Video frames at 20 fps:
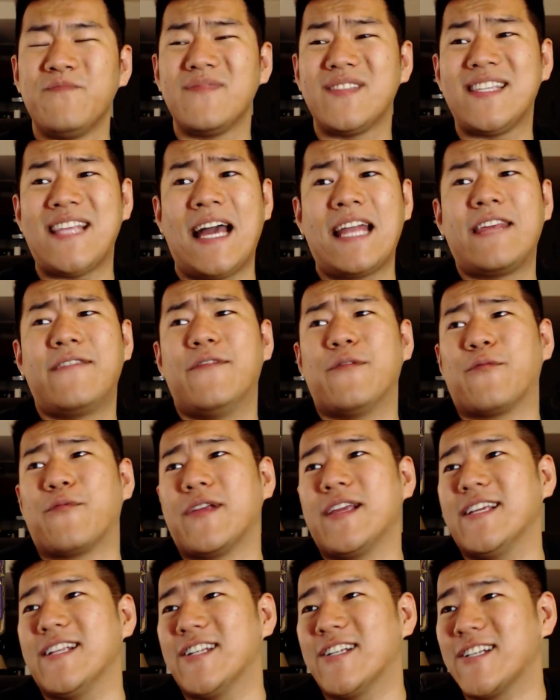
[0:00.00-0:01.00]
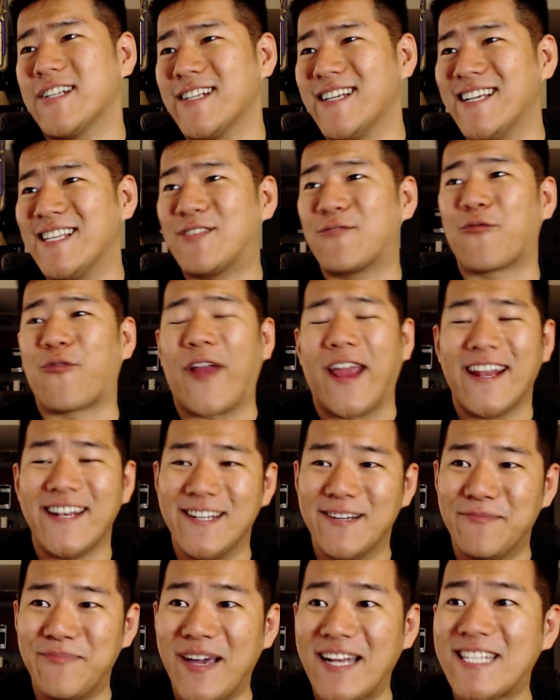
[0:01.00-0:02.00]
It's not even reach, it's
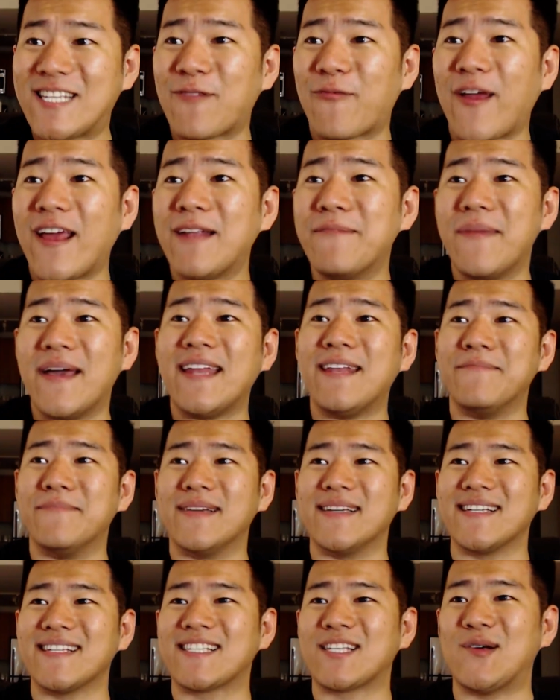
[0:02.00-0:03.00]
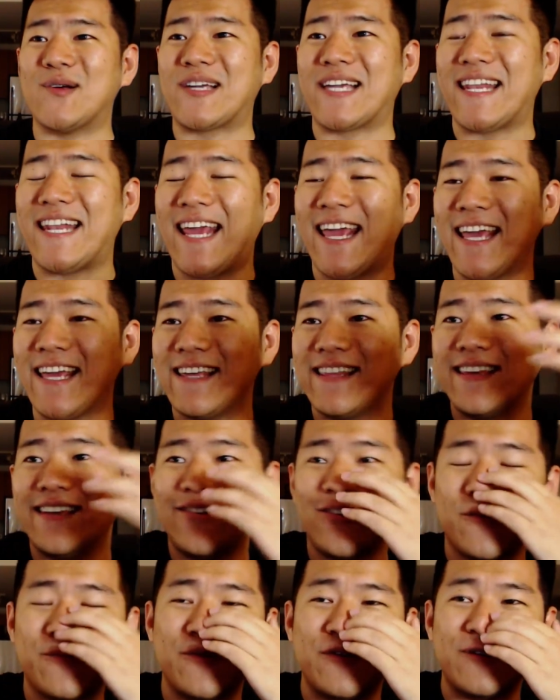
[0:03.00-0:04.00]
random, and it's a random enemy, so it can
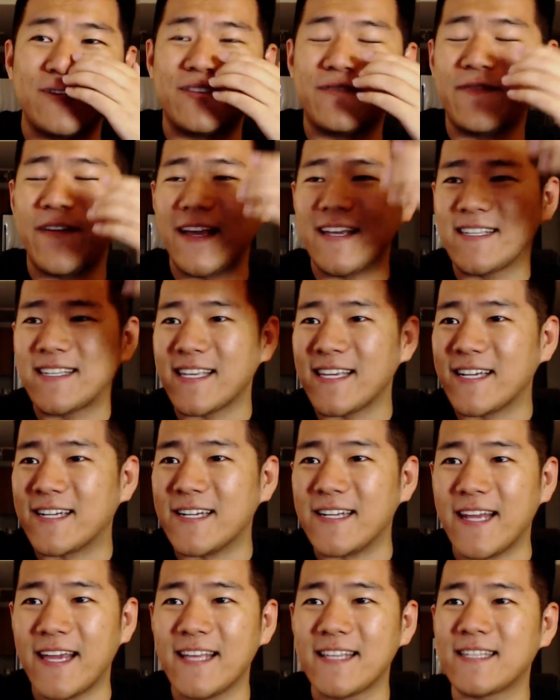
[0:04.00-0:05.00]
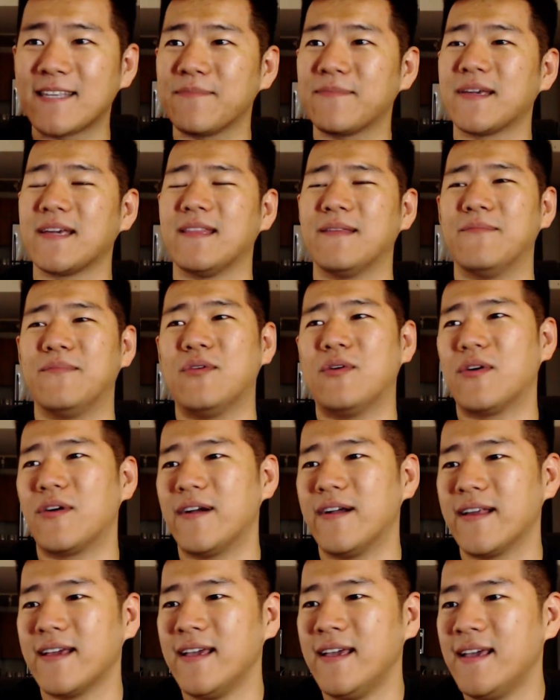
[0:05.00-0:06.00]
hit your opponent's face, it could hit something on the
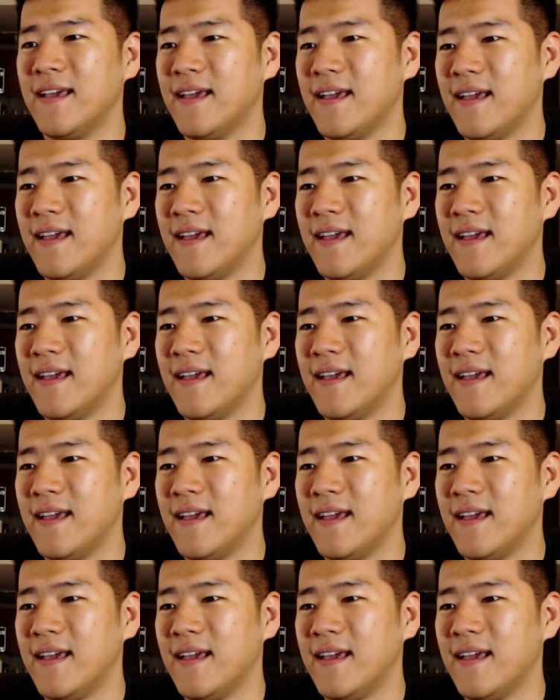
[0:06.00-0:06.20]
board.